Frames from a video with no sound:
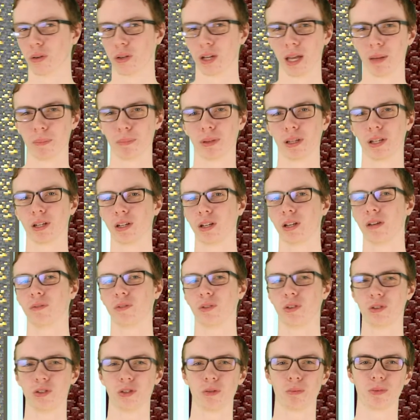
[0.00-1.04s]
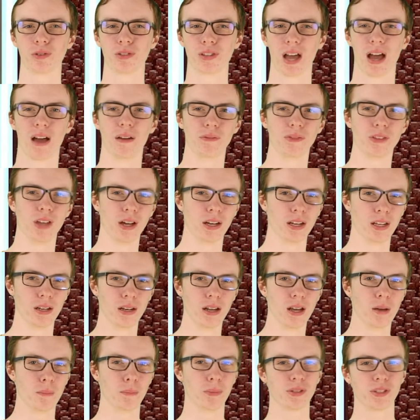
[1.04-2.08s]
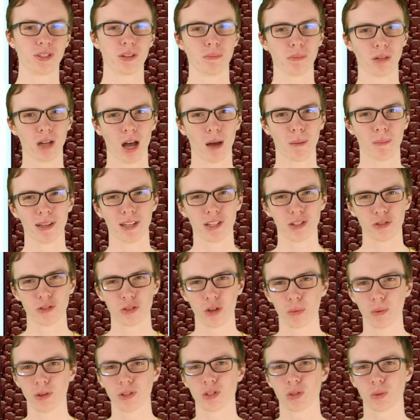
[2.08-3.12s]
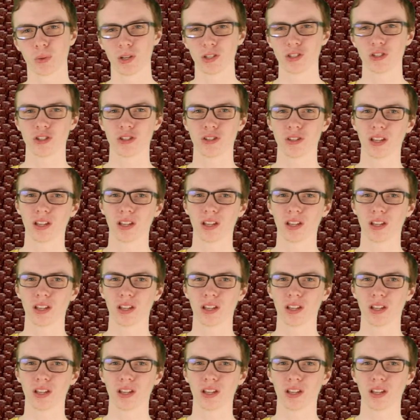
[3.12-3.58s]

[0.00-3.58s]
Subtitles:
okay? Plenty of YouTubers have done it. But some commenters always question